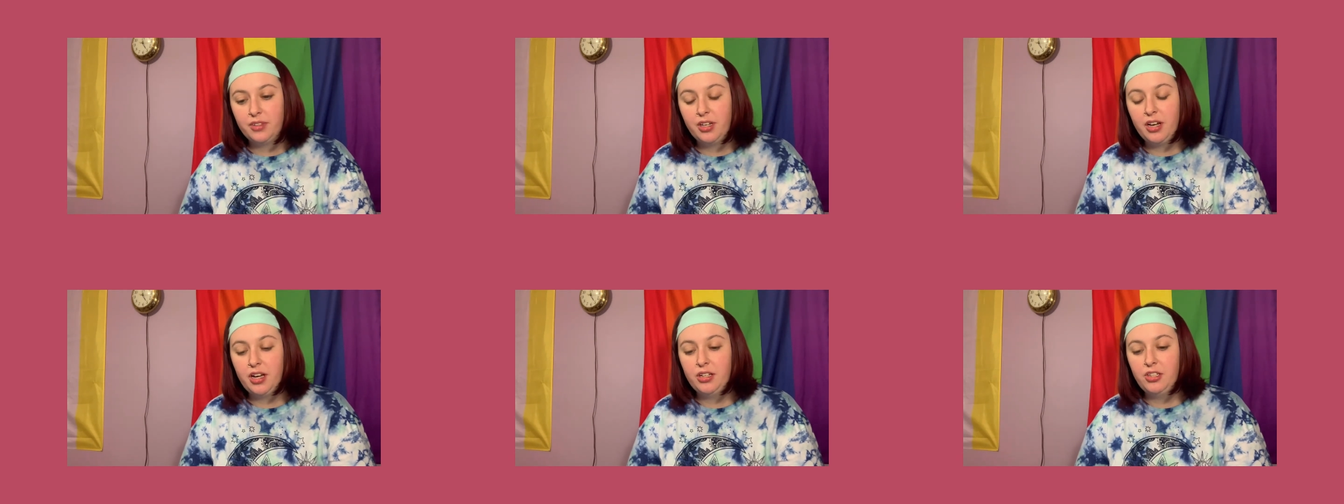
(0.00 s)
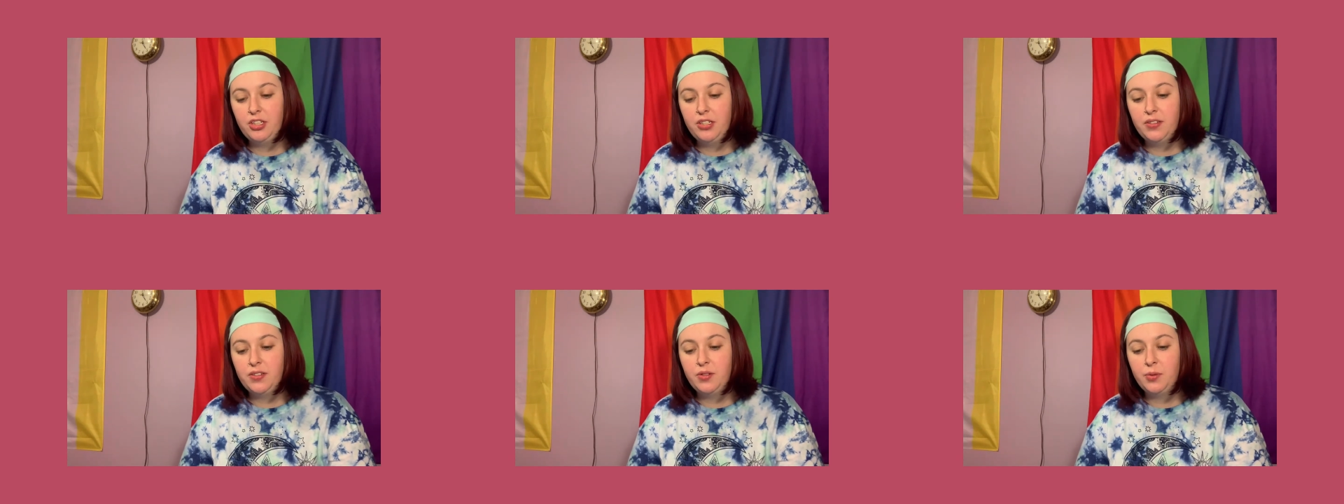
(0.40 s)

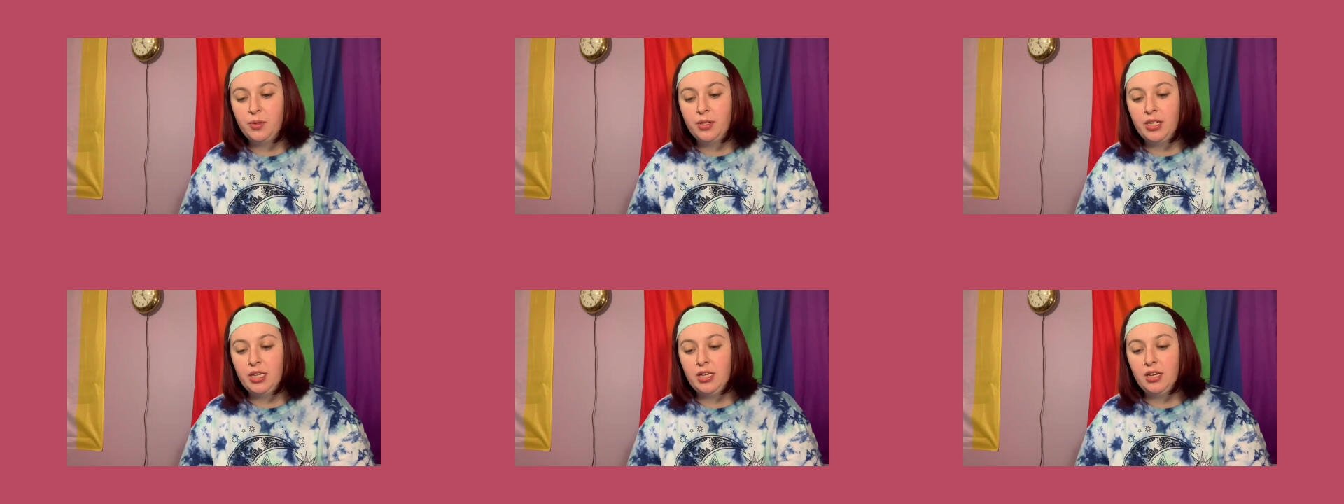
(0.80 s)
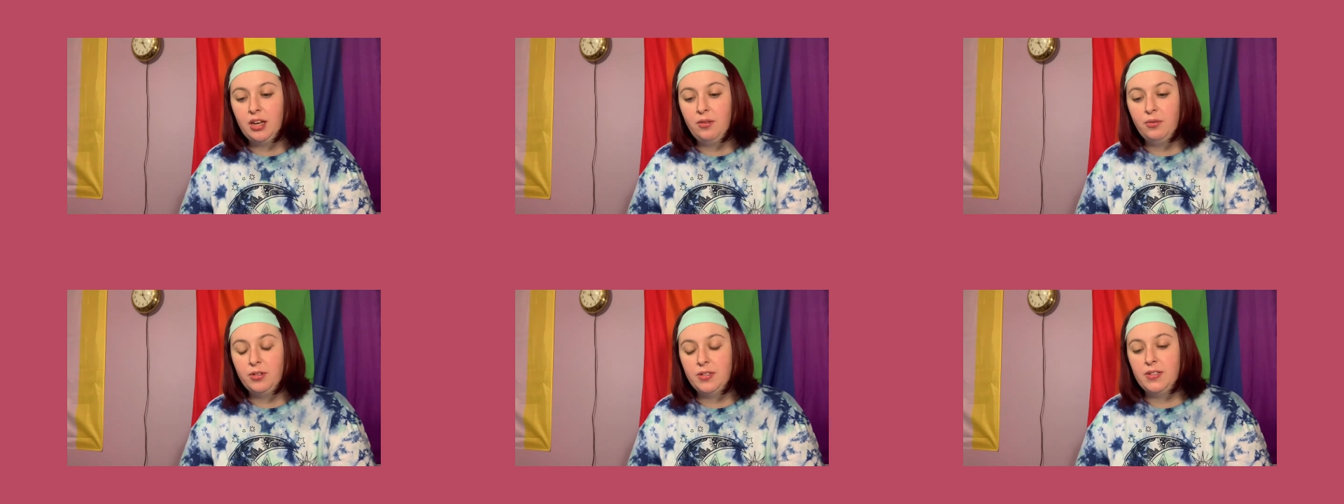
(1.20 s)
she's 20, I
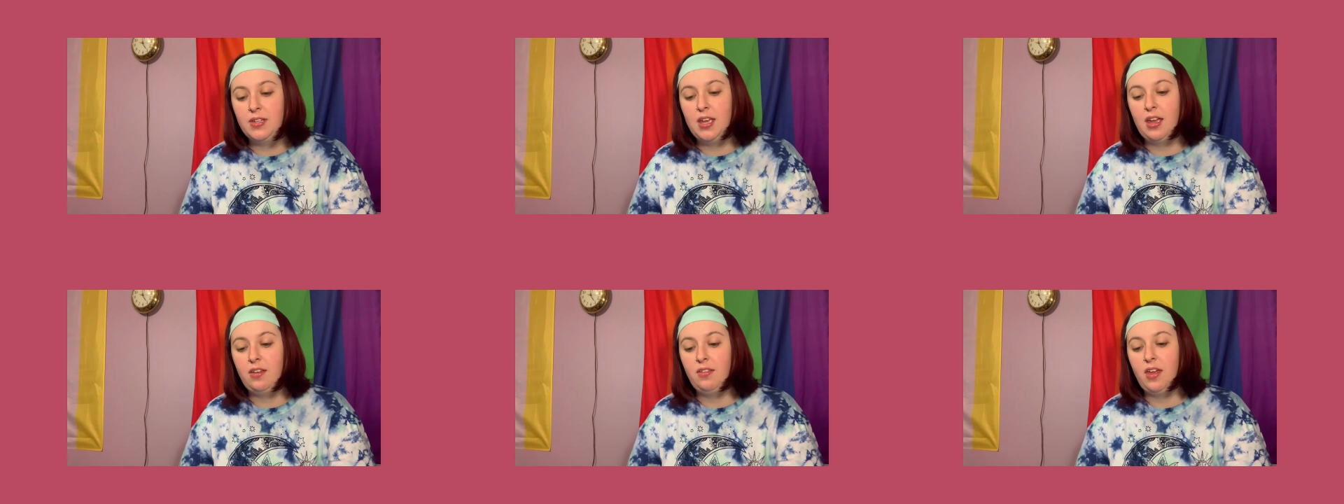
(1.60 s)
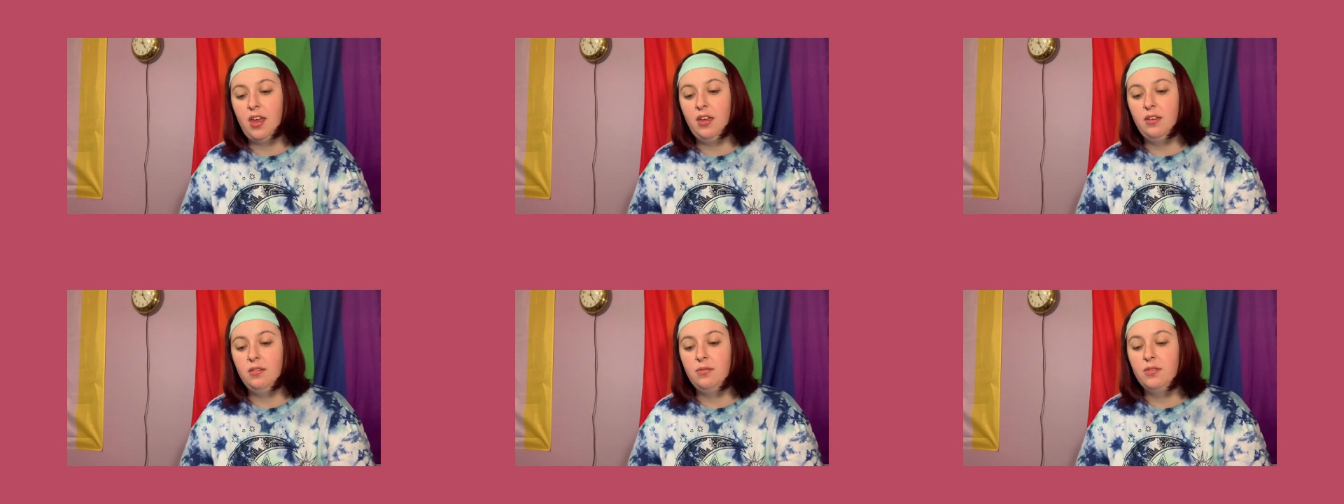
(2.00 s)
want to say
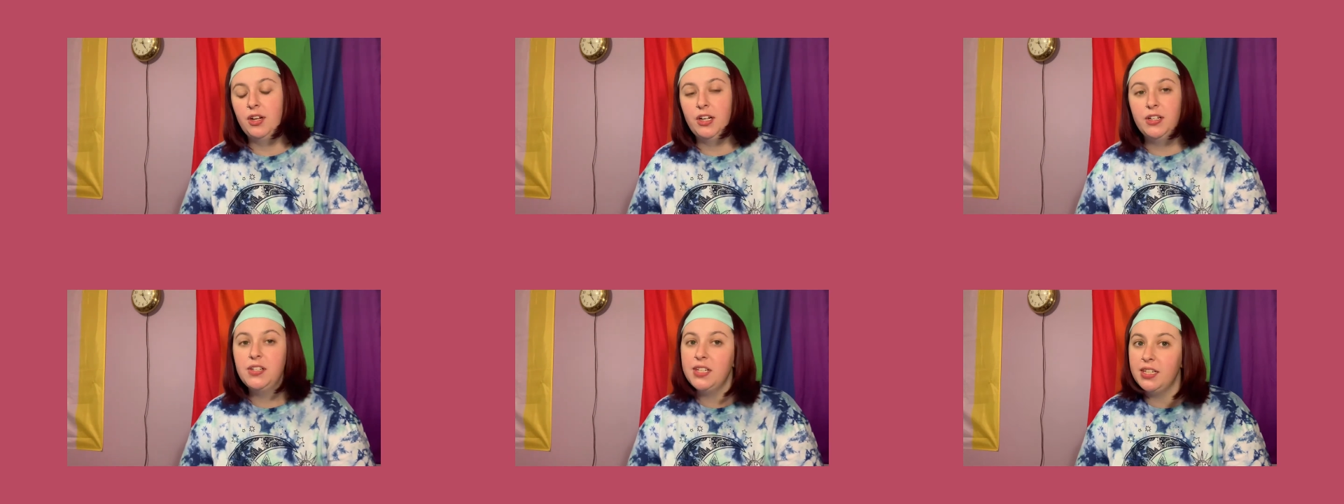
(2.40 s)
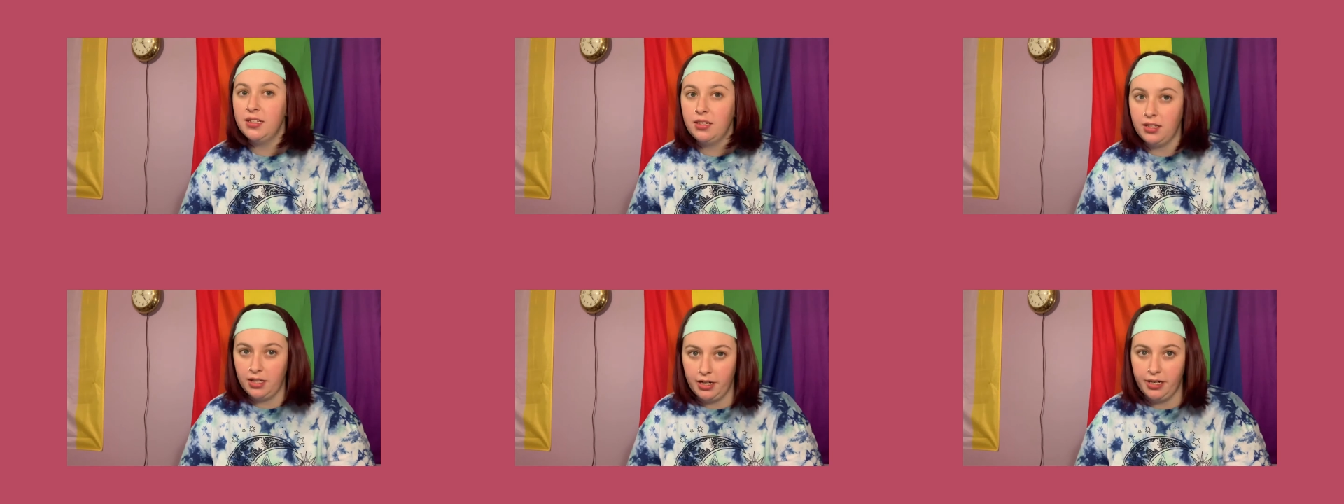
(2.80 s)

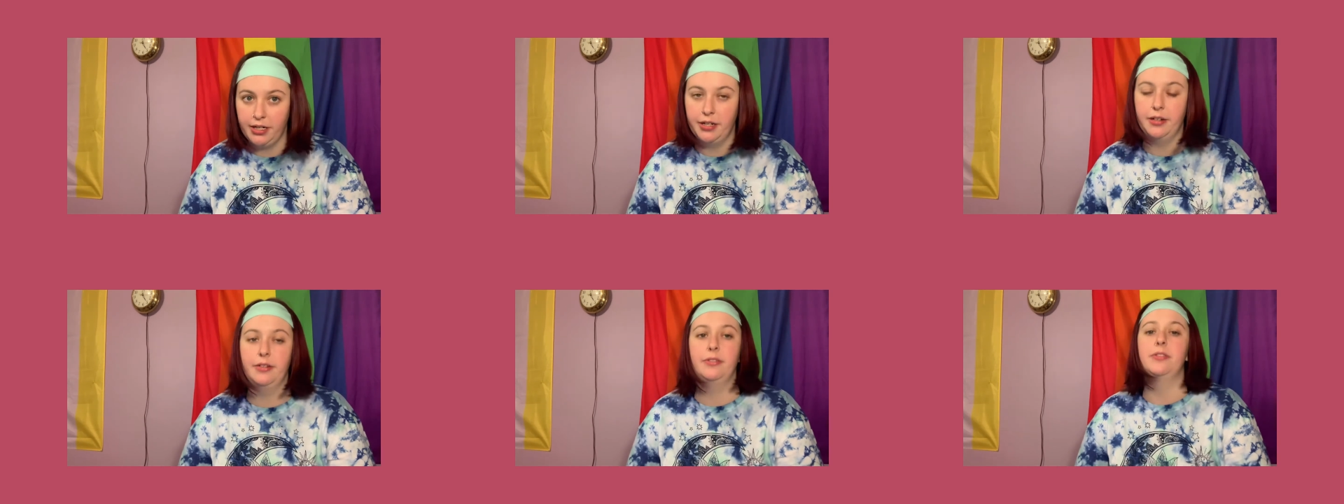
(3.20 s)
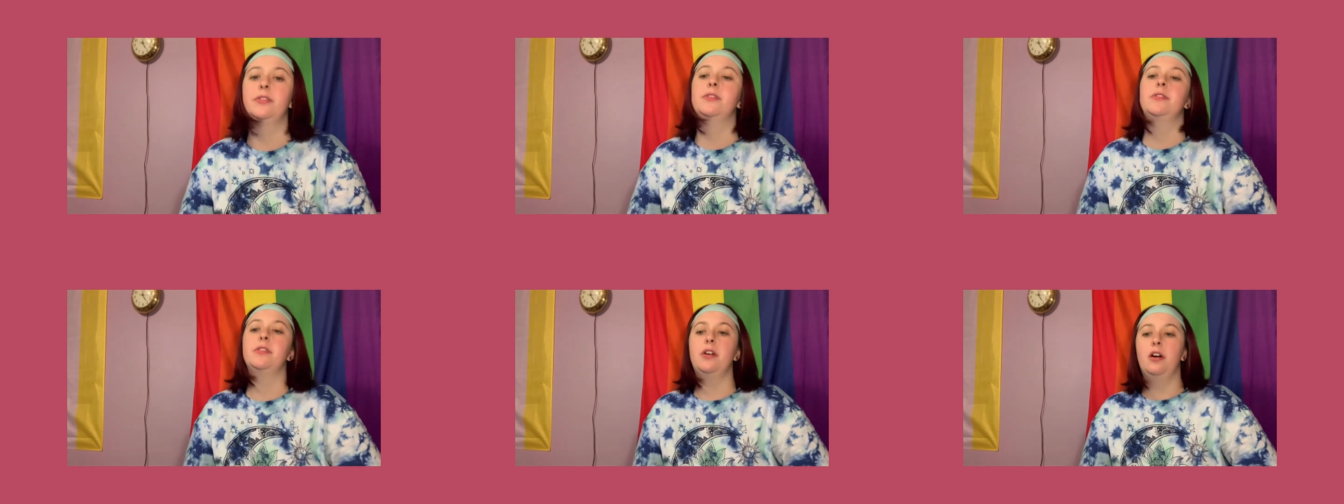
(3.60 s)
13
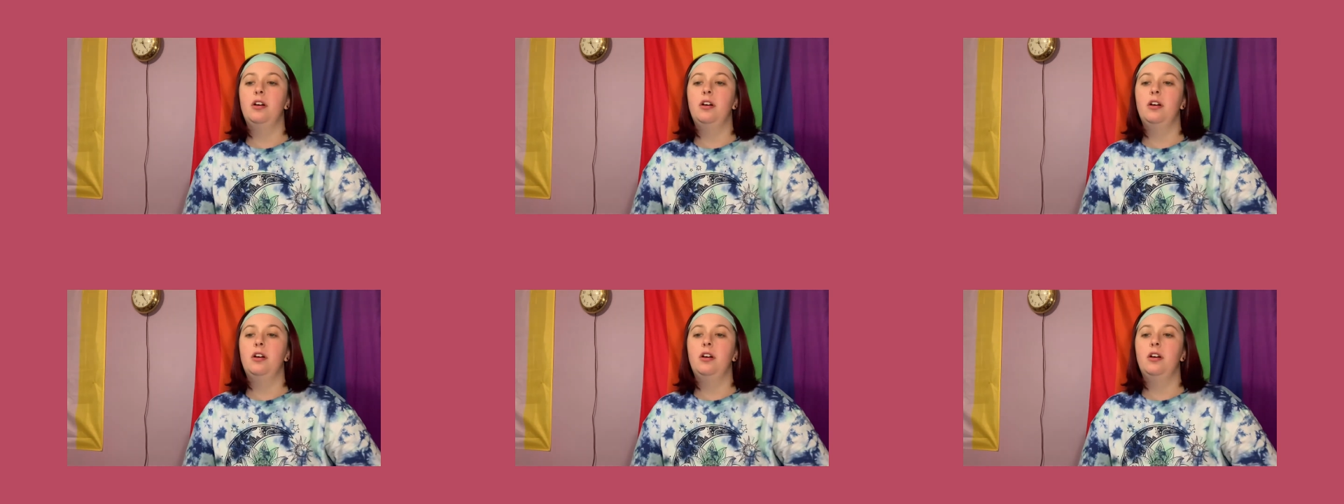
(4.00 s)
years.